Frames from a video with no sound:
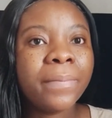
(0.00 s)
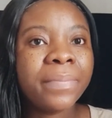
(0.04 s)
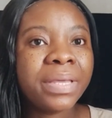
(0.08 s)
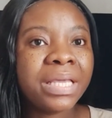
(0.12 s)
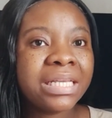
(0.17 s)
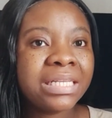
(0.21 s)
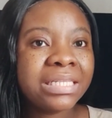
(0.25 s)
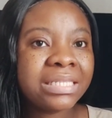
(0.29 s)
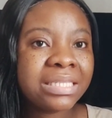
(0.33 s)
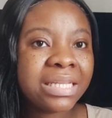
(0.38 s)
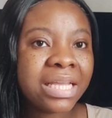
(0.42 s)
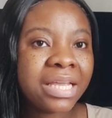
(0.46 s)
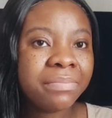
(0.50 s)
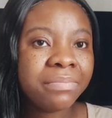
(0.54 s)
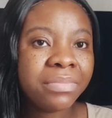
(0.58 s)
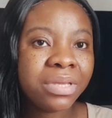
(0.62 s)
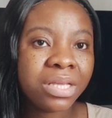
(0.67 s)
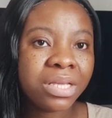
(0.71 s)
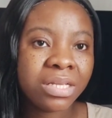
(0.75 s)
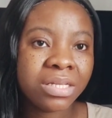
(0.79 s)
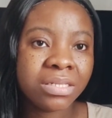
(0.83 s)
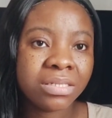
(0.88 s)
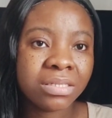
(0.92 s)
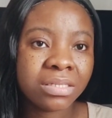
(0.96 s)
His name
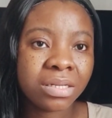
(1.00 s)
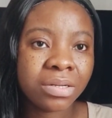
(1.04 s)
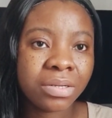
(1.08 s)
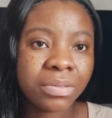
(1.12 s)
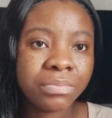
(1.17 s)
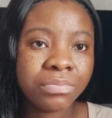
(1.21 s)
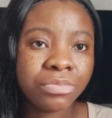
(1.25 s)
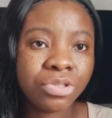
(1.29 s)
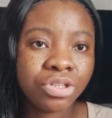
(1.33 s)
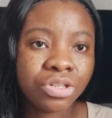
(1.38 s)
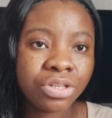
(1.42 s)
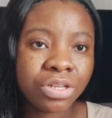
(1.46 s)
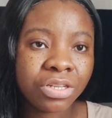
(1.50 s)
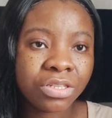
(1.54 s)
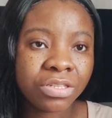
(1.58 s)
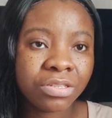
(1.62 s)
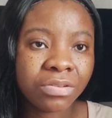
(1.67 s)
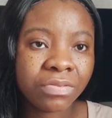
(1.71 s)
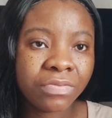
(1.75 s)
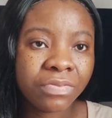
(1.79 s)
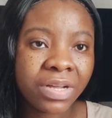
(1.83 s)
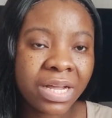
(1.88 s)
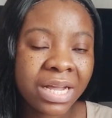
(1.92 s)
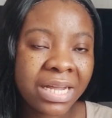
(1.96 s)
is Julius
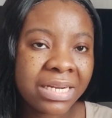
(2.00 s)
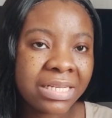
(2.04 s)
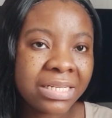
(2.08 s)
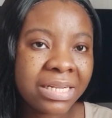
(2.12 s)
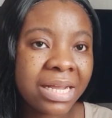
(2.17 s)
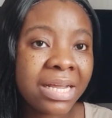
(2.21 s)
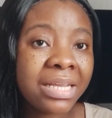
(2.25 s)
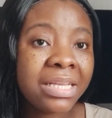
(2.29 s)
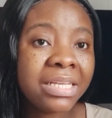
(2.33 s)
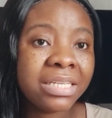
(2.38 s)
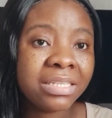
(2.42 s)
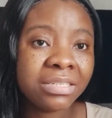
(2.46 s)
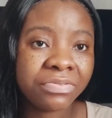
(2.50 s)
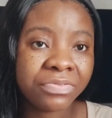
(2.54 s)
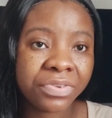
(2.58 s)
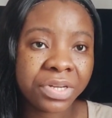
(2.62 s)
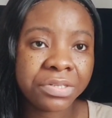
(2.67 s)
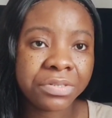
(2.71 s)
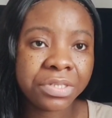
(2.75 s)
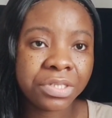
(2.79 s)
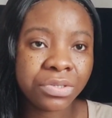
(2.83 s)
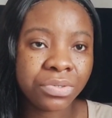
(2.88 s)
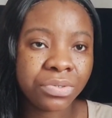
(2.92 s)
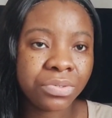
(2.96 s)
of Canada. He's
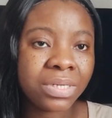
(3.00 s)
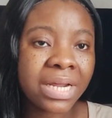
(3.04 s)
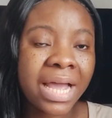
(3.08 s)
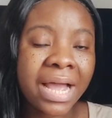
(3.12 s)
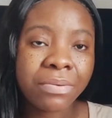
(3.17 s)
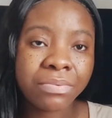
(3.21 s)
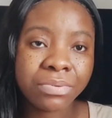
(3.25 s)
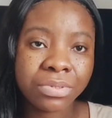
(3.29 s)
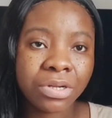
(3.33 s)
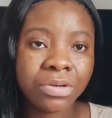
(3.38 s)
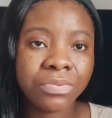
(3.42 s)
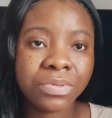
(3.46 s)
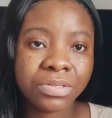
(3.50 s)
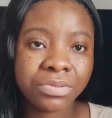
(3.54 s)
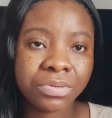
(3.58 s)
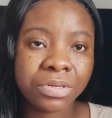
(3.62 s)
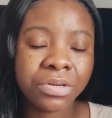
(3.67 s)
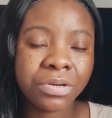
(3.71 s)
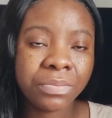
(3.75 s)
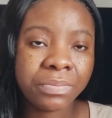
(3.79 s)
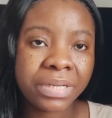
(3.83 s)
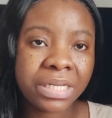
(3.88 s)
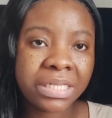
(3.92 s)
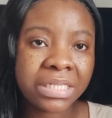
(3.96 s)
very good. I would always
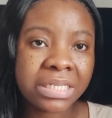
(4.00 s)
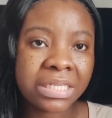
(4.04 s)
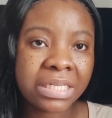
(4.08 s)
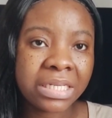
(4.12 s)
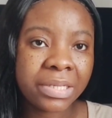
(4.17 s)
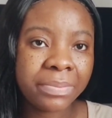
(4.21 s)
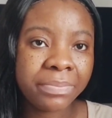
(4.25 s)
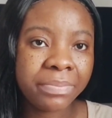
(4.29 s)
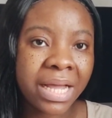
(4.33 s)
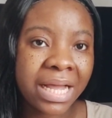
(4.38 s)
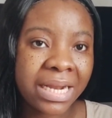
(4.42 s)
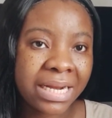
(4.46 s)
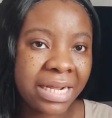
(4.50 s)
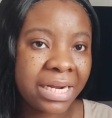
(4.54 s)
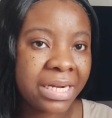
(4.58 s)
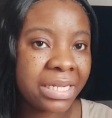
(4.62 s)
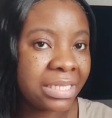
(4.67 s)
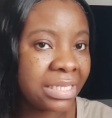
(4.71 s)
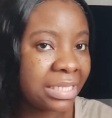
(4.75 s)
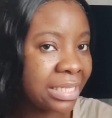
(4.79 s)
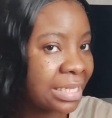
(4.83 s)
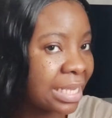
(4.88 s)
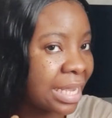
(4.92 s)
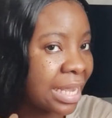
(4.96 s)
recommend him at
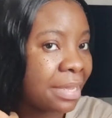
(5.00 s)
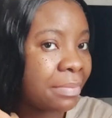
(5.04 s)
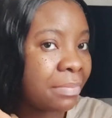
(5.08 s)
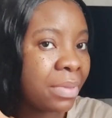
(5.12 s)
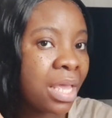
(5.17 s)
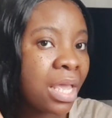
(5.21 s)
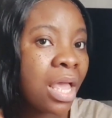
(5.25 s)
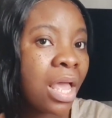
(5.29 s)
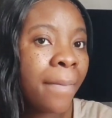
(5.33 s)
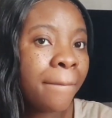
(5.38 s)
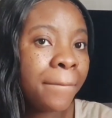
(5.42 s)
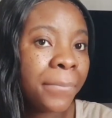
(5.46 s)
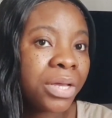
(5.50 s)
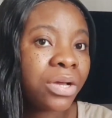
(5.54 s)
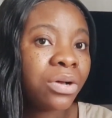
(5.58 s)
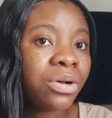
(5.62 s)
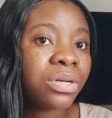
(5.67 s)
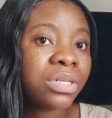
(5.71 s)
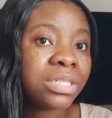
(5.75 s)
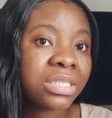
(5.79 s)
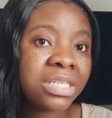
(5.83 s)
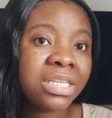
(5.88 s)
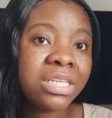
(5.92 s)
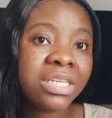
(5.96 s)
any time
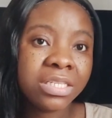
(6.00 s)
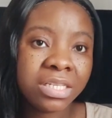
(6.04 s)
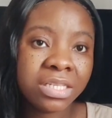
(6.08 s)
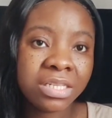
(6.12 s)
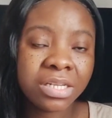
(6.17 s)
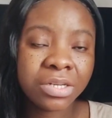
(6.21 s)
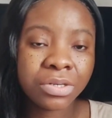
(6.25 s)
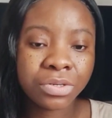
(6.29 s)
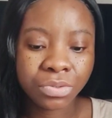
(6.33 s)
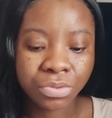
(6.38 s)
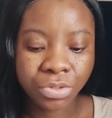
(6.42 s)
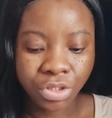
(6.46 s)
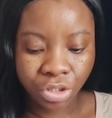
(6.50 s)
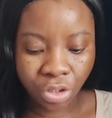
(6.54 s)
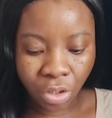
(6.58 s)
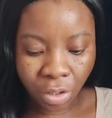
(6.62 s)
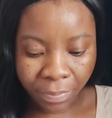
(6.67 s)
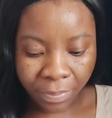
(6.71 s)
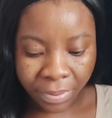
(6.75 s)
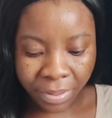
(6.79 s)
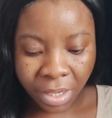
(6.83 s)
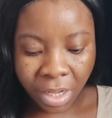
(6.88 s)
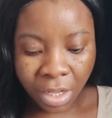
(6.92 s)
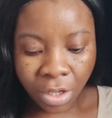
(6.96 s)
because he did a good
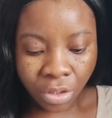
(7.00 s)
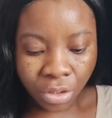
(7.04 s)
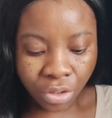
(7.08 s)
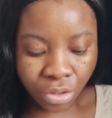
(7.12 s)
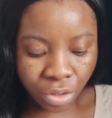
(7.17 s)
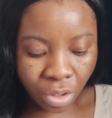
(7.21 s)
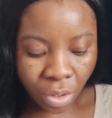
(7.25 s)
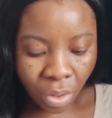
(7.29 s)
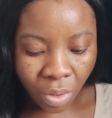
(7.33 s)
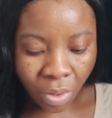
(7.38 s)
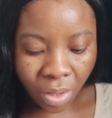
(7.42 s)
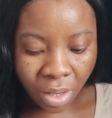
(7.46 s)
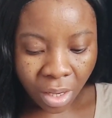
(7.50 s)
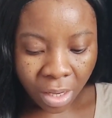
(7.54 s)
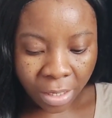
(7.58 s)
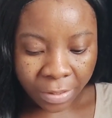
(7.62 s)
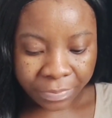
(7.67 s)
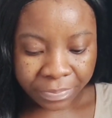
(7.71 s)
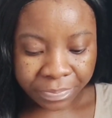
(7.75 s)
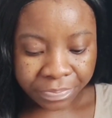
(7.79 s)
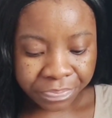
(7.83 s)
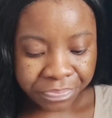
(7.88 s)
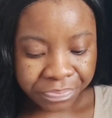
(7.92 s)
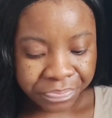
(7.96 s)
job. So
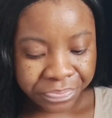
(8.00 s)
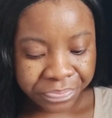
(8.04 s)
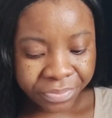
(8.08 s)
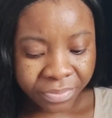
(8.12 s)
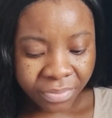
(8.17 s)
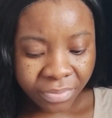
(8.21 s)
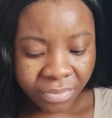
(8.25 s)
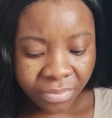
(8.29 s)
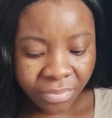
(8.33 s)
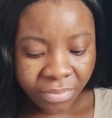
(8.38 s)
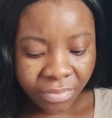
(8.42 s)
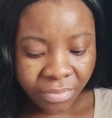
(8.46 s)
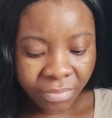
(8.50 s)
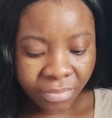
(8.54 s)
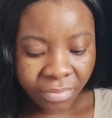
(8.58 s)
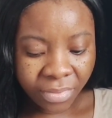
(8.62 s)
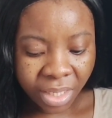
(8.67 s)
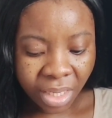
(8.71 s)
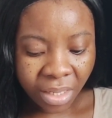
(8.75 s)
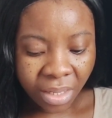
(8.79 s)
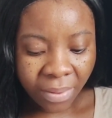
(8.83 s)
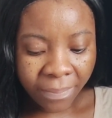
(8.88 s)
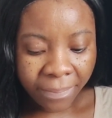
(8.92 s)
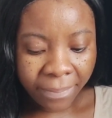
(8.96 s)

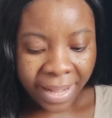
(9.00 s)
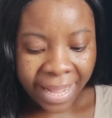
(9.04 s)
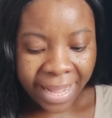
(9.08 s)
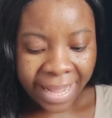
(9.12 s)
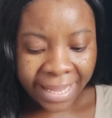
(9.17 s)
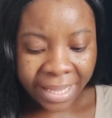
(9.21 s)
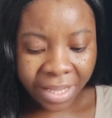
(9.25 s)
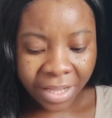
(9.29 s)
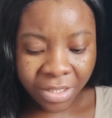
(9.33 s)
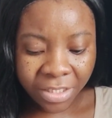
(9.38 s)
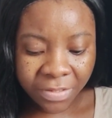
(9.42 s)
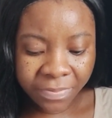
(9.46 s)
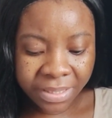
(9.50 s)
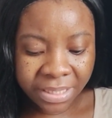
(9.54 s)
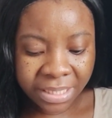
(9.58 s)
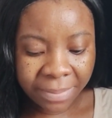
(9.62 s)
my husband's